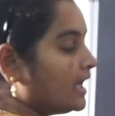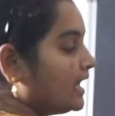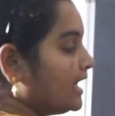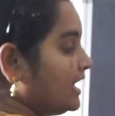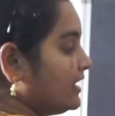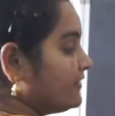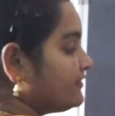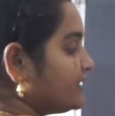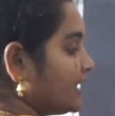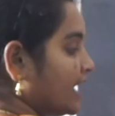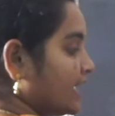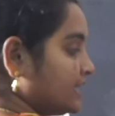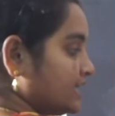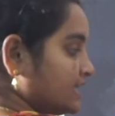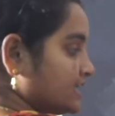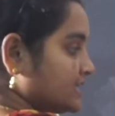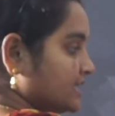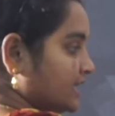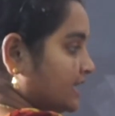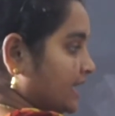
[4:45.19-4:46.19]
If that
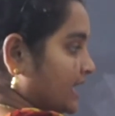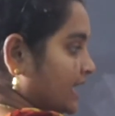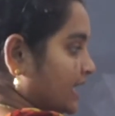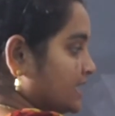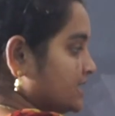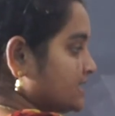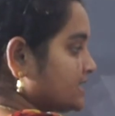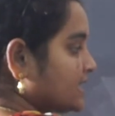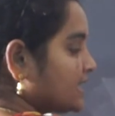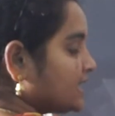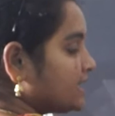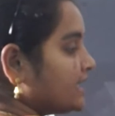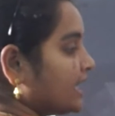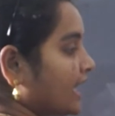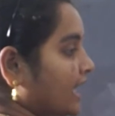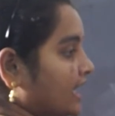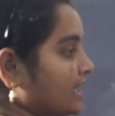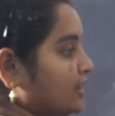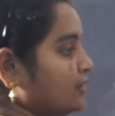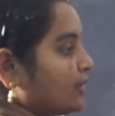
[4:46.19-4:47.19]
is the case,
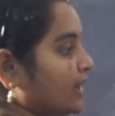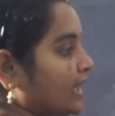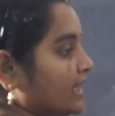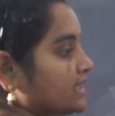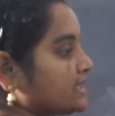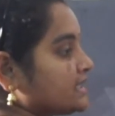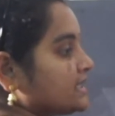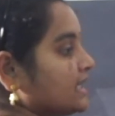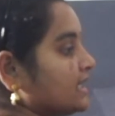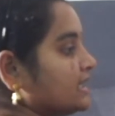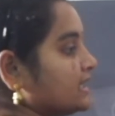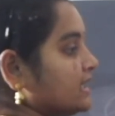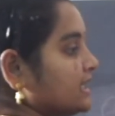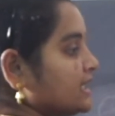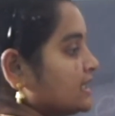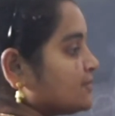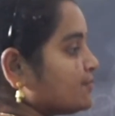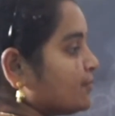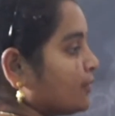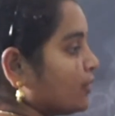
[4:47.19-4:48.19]
then you can say
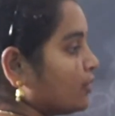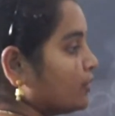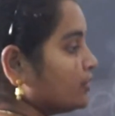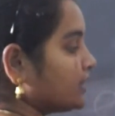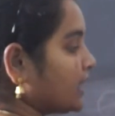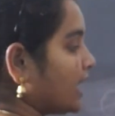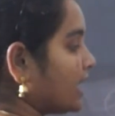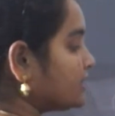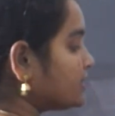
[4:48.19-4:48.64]
these both are